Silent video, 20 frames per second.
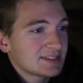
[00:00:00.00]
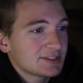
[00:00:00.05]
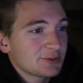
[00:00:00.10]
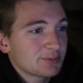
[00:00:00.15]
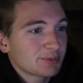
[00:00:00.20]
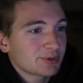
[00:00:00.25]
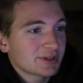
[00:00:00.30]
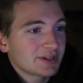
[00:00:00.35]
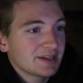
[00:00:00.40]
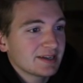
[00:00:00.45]

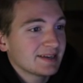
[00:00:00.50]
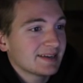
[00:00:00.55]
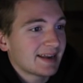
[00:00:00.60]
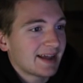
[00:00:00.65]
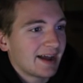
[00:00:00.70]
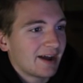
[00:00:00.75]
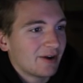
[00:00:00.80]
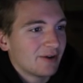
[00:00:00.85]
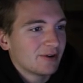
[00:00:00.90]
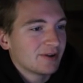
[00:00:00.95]
super good
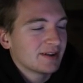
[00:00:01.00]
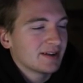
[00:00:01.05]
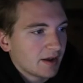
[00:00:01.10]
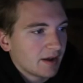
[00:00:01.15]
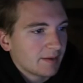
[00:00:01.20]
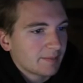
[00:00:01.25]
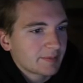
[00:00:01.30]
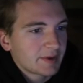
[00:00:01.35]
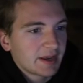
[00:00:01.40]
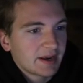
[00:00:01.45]
now. No,
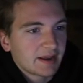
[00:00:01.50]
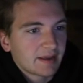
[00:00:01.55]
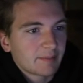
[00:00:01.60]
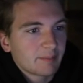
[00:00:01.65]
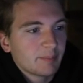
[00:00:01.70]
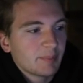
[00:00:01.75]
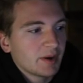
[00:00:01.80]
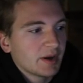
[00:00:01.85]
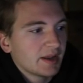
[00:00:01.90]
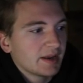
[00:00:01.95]
I'm kidding.
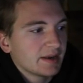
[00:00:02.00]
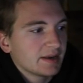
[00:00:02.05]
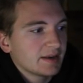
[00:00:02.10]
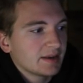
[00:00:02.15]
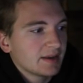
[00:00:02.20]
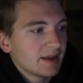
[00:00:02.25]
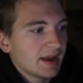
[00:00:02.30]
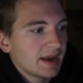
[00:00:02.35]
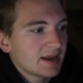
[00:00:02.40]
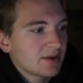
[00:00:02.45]
But
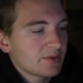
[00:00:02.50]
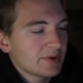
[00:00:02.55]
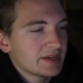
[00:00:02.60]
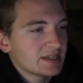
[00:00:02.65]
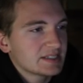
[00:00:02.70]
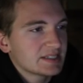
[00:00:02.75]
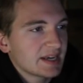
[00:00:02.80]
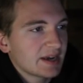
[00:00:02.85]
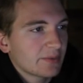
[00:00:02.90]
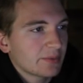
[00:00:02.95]

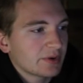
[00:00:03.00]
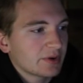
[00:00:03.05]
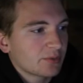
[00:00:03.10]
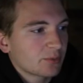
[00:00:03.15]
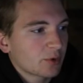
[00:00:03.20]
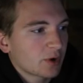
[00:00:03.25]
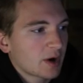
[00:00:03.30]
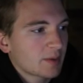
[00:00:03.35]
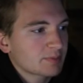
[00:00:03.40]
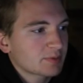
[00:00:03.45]
anyways, yeah, we,
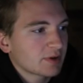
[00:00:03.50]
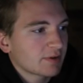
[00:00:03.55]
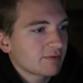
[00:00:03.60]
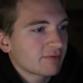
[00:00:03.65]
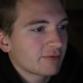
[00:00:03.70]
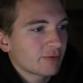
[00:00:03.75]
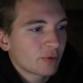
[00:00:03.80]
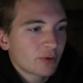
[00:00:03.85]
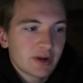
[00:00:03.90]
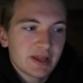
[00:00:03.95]
we're up to
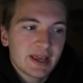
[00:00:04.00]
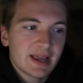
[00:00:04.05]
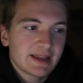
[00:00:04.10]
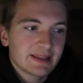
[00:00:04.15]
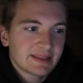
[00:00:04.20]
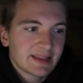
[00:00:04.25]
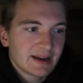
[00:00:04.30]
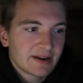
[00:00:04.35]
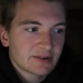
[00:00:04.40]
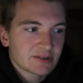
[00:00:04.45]

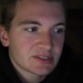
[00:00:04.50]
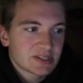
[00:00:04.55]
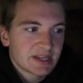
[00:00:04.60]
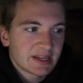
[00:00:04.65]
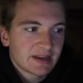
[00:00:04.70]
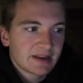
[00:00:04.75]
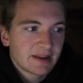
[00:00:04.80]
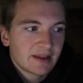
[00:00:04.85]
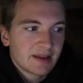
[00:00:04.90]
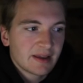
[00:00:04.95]

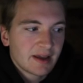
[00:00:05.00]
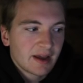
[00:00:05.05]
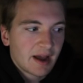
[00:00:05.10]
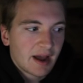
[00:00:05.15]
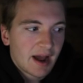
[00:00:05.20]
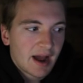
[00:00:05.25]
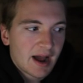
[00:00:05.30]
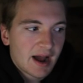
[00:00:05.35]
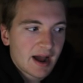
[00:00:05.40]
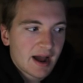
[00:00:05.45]
48,000
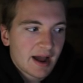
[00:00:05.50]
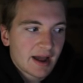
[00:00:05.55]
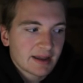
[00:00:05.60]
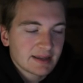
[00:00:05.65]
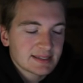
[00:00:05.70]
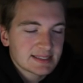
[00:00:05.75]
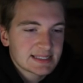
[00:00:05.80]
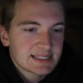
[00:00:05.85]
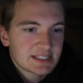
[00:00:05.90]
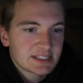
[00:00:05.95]

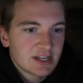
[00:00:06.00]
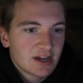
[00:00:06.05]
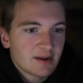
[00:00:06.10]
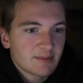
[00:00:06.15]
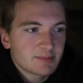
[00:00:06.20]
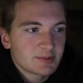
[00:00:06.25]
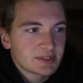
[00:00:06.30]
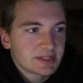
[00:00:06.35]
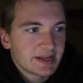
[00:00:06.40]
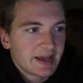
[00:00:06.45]
uh,
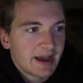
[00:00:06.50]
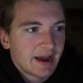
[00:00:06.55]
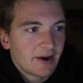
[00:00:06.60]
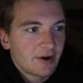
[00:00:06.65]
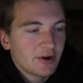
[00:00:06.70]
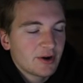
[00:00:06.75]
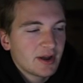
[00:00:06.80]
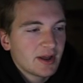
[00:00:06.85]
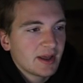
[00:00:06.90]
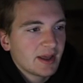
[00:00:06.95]
stubs
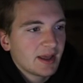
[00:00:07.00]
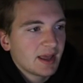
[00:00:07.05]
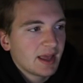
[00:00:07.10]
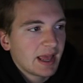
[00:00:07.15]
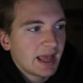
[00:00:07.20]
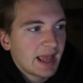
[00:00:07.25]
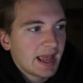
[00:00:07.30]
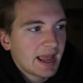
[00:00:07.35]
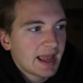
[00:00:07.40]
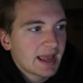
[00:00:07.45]
now.
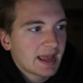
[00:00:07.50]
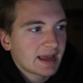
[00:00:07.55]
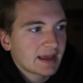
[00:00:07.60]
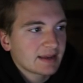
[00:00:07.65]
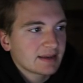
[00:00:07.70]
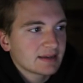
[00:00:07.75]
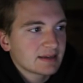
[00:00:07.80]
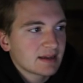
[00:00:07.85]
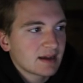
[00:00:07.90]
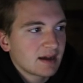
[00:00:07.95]

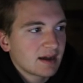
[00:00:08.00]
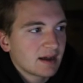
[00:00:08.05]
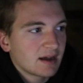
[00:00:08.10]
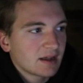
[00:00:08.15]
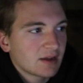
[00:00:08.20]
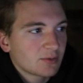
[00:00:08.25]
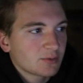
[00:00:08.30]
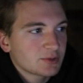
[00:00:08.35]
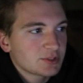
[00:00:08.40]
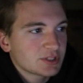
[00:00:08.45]
And
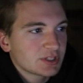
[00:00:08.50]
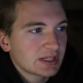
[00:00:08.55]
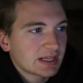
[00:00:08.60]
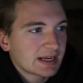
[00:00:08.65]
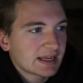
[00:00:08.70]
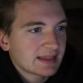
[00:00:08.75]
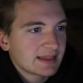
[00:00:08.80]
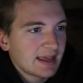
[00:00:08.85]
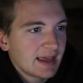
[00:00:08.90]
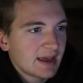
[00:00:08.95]
uh, would you
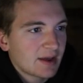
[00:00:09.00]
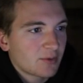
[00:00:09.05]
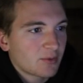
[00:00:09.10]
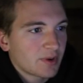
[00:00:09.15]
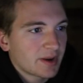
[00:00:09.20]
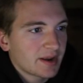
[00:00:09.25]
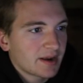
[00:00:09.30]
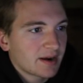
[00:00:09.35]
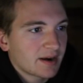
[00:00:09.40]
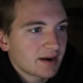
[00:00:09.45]
look at that?
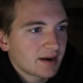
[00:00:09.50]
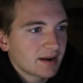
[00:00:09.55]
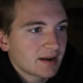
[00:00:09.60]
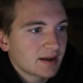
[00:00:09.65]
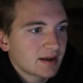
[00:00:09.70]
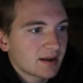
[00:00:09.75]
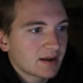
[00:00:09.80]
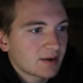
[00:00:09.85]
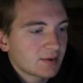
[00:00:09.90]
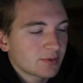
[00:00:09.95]
We are
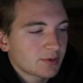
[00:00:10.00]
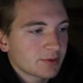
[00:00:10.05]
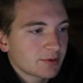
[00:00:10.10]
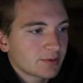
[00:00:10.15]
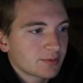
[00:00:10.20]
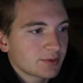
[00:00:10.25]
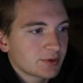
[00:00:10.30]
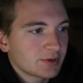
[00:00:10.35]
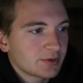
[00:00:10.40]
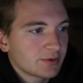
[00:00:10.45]
uh,
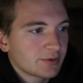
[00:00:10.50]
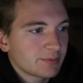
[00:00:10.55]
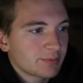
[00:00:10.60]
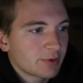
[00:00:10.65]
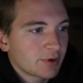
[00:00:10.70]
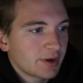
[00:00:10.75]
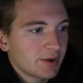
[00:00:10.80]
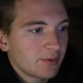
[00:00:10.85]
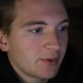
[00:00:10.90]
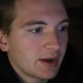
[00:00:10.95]
we're, we're doing
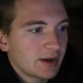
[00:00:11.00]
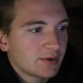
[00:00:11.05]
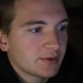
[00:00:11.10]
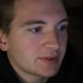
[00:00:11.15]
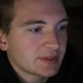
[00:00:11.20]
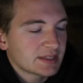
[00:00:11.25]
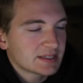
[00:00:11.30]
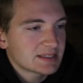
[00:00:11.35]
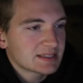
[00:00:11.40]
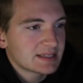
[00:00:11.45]
pretty well
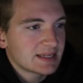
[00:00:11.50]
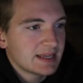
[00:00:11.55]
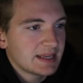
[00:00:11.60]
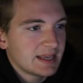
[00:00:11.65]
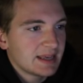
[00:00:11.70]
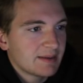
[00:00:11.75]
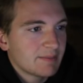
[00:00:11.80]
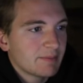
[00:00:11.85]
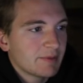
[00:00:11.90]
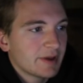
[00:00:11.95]
with this
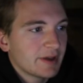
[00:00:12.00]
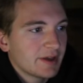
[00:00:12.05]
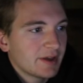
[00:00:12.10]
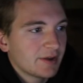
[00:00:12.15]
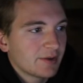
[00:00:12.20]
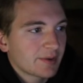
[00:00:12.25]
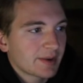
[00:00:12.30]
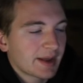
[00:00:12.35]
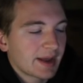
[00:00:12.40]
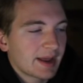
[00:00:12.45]
team.
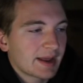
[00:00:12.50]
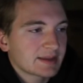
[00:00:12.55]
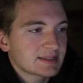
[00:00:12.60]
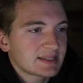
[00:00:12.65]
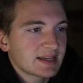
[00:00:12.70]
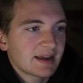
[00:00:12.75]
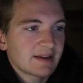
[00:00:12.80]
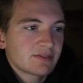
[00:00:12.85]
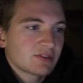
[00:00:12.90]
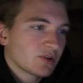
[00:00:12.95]
We got
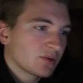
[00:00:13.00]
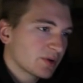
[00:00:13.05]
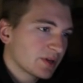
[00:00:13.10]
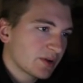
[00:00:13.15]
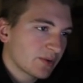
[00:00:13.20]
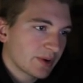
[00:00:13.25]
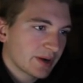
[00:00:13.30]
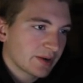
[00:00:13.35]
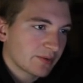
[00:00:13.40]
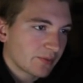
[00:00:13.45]
see I have Tony
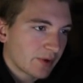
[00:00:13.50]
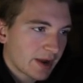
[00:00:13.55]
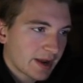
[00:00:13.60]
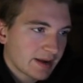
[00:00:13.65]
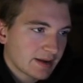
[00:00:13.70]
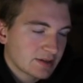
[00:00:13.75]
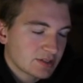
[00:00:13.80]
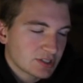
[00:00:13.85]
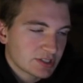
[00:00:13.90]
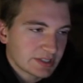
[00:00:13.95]
Gwynn
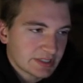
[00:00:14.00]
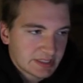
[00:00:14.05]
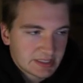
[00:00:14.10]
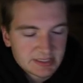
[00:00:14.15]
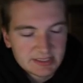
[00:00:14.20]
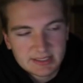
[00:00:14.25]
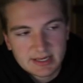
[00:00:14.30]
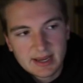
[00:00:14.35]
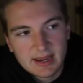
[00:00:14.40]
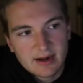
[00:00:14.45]
right just
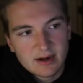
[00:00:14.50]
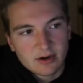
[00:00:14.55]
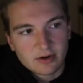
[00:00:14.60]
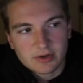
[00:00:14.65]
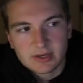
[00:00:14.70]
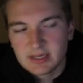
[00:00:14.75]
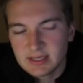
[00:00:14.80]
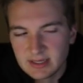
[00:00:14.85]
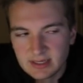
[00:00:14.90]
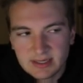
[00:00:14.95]
because I don't know
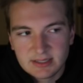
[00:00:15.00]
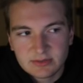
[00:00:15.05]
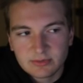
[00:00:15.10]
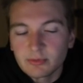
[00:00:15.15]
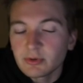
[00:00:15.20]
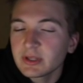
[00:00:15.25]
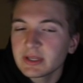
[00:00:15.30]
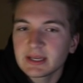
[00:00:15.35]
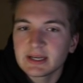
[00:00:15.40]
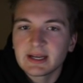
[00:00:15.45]
he, he, has
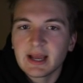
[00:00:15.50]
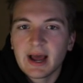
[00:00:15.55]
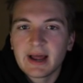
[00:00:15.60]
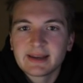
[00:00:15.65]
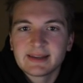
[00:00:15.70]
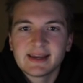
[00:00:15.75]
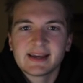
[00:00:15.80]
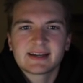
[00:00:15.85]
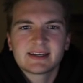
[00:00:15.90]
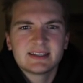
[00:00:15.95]
really good
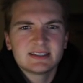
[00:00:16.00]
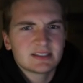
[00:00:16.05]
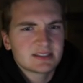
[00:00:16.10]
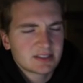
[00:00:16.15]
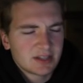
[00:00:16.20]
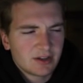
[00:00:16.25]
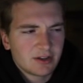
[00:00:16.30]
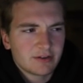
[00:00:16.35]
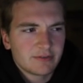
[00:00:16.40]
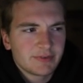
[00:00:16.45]
contact. He's a
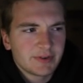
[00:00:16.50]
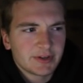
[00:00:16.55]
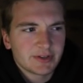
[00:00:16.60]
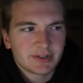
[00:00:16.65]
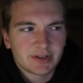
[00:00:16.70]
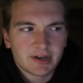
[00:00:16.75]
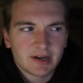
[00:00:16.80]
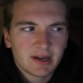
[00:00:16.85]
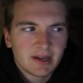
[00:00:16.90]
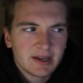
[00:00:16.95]
solid
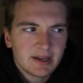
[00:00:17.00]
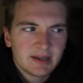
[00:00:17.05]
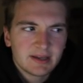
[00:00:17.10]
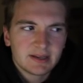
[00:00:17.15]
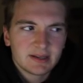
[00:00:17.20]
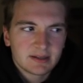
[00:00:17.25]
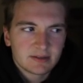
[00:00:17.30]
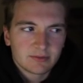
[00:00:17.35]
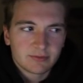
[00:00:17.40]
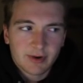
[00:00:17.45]
fielder,
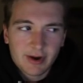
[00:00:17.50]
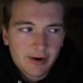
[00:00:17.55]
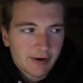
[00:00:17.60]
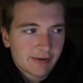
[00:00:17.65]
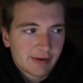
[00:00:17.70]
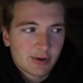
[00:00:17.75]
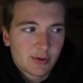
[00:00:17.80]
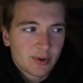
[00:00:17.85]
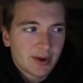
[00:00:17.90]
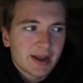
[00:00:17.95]

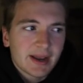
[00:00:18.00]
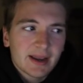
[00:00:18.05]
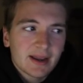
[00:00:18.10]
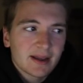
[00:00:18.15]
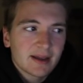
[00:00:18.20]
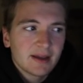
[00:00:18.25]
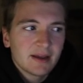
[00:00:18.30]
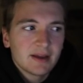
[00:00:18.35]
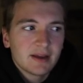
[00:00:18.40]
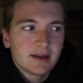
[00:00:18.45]
very quick,
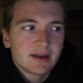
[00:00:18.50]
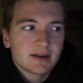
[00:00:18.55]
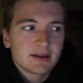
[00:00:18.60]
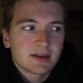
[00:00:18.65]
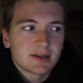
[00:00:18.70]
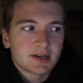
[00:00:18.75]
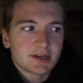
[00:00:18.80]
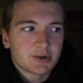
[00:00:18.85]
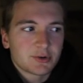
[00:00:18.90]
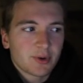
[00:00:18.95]

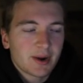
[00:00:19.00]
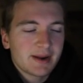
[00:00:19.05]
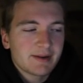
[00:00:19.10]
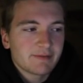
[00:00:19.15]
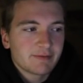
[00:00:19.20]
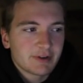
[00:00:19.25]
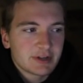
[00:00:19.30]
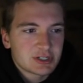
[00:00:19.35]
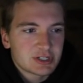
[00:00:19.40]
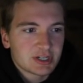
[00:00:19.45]

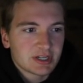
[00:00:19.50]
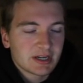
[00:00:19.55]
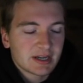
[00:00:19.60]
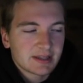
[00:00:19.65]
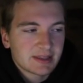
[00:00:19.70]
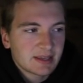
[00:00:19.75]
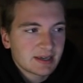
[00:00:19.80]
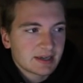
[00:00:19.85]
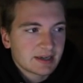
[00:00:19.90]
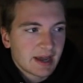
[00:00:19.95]
great vision. I
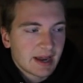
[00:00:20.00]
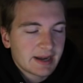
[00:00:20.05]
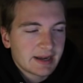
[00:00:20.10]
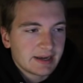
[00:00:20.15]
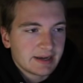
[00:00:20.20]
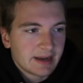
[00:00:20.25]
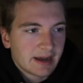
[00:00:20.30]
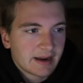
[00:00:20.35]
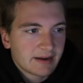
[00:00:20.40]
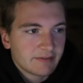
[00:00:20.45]
think
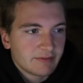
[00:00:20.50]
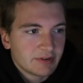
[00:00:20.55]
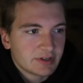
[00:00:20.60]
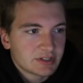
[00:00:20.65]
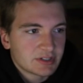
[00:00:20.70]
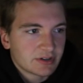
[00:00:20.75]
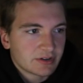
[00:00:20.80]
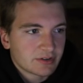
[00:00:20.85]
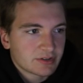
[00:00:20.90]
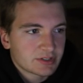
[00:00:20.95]
99
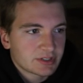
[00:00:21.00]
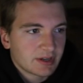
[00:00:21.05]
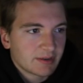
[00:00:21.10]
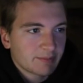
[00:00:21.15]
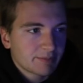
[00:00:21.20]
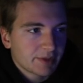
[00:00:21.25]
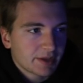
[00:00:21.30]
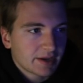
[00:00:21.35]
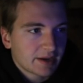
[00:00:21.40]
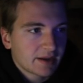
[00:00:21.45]
vision or
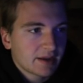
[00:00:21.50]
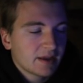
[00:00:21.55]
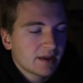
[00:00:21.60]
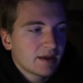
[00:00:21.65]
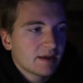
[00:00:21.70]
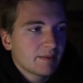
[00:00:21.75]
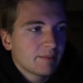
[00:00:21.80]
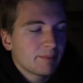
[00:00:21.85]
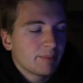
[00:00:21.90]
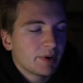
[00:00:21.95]
something.
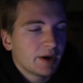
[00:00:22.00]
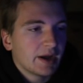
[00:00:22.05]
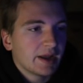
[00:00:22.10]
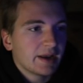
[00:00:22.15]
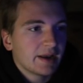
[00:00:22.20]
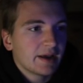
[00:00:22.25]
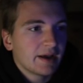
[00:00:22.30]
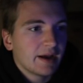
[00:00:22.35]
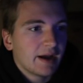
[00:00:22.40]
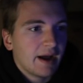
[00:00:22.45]

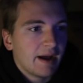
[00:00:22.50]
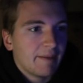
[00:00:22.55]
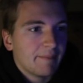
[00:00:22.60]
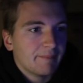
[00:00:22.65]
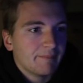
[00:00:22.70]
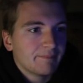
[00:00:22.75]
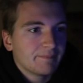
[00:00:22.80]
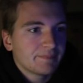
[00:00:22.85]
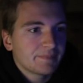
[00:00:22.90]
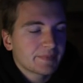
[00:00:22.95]
But
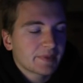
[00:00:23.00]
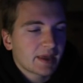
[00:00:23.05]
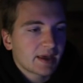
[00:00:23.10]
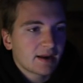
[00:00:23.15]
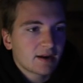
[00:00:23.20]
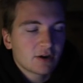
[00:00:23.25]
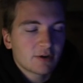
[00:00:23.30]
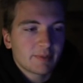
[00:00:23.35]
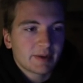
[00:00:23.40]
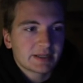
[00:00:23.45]
um,
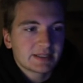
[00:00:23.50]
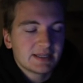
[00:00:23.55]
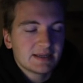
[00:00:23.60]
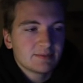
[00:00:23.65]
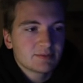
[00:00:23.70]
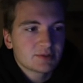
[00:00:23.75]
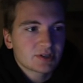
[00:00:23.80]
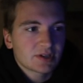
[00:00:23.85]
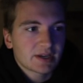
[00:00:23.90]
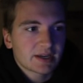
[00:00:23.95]
I don't know, my
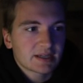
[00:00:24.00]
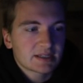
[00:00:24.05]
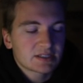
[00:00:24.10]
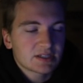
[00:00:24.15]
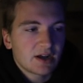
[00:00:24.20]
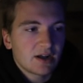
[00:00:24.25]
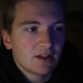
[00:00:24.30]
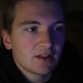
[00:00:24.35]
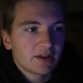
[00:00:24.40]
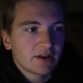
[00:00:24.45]
team's looking
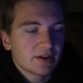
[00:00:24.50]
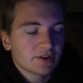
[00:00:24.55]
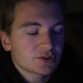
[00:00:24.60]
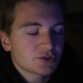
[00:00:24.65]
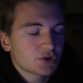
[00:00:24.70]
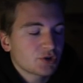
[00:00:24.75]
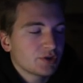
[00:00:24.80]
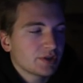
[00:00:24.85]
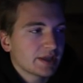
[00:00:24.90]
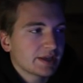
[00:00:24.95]
solid. I'll
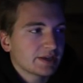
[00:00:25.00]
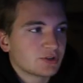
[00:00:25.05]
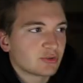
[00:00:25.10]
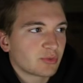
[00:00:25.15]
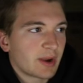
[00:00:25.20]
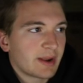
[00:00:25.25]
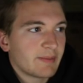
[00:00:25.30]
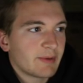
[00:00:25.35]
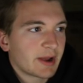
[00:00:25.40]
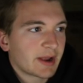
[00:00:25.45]
show you
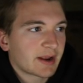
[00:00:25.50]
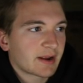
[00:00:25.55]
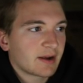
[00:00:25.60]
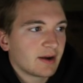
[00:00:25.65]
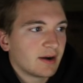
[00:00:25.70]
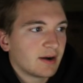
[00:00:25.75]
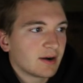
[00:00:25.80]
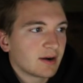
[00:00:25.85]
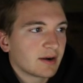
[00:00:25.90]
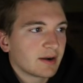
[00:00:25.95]
Drabek
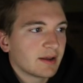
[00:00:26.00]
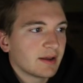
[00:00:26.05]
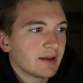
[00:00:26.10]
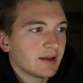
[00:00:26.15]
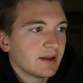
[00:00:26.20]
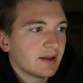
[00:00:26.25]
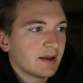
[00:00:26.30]
card.